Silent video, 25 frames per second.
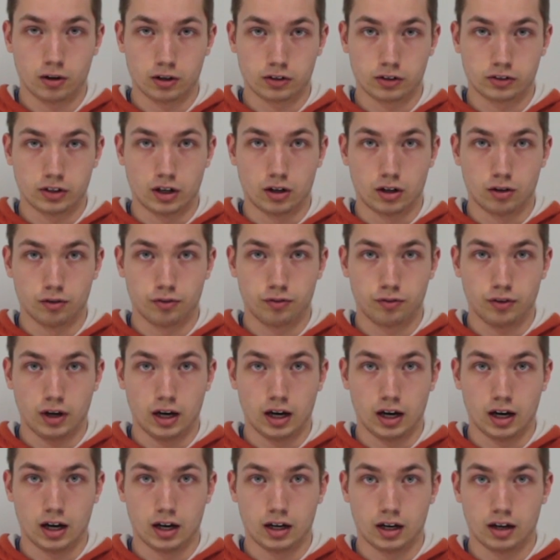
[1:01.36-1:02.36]
itself,
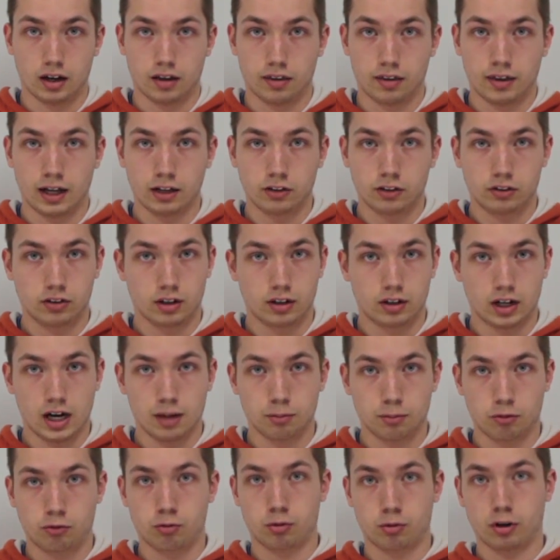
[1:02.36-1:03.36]
and the
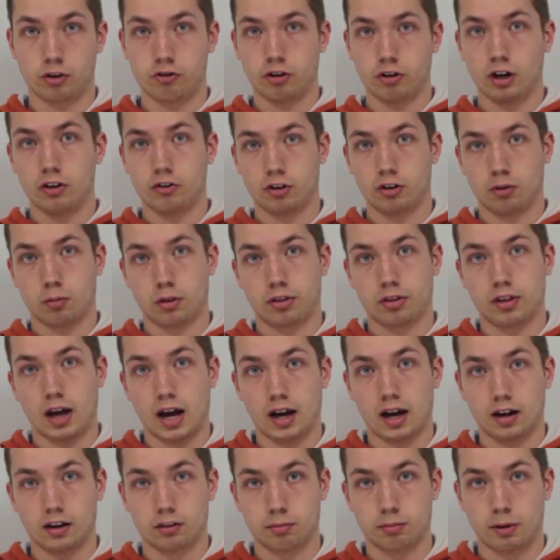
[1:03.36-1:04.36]
times are sort of changing with
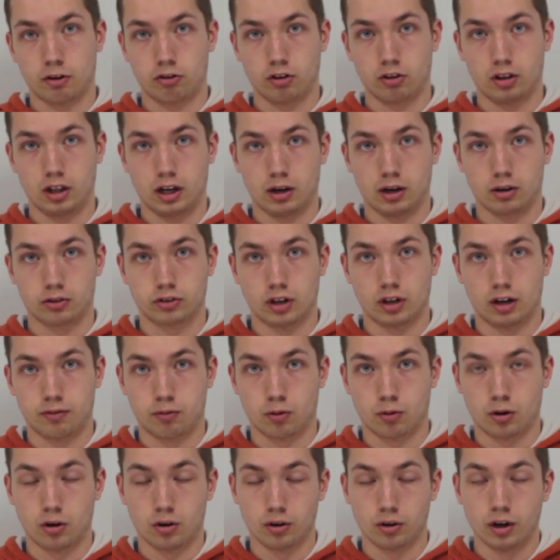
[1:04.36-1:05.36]
that, especially in the airsoft
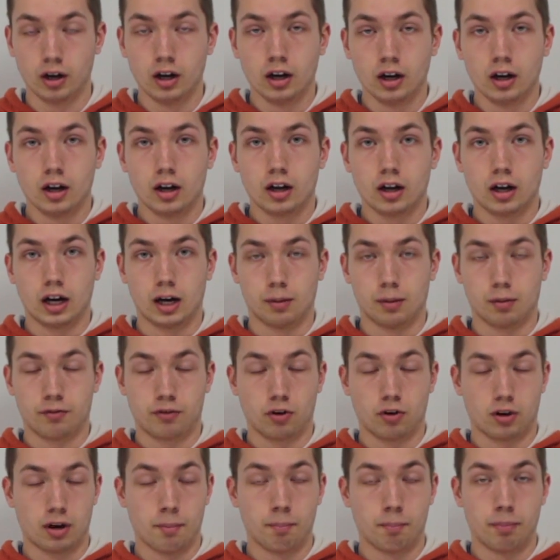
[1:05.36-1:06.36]
world. If
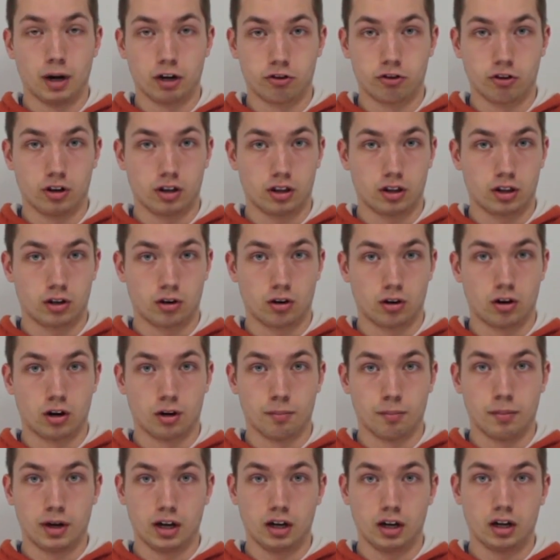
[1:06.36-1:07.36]
you're on a budget, there are
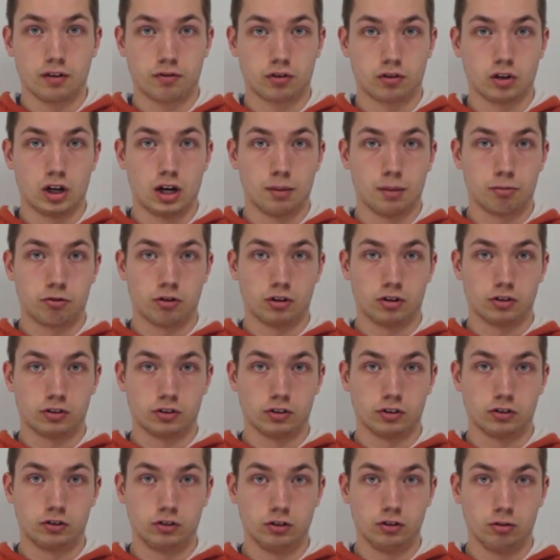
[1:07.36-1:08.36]
many different options
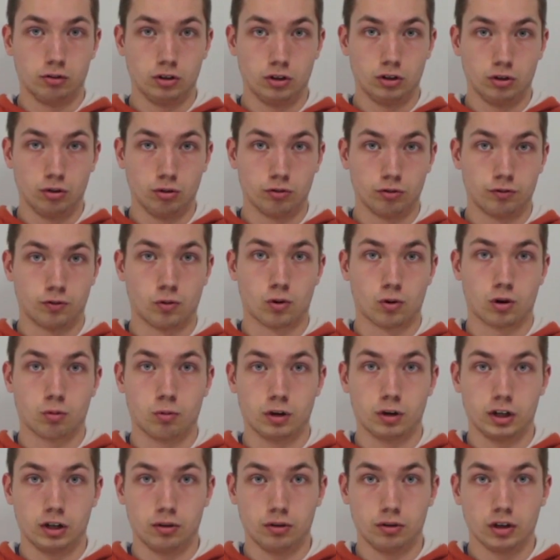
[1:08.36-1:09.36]
to suit you for
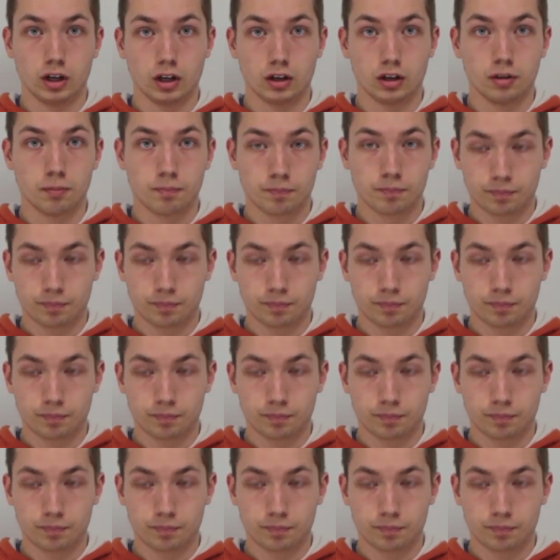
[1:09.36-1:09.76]
what you need.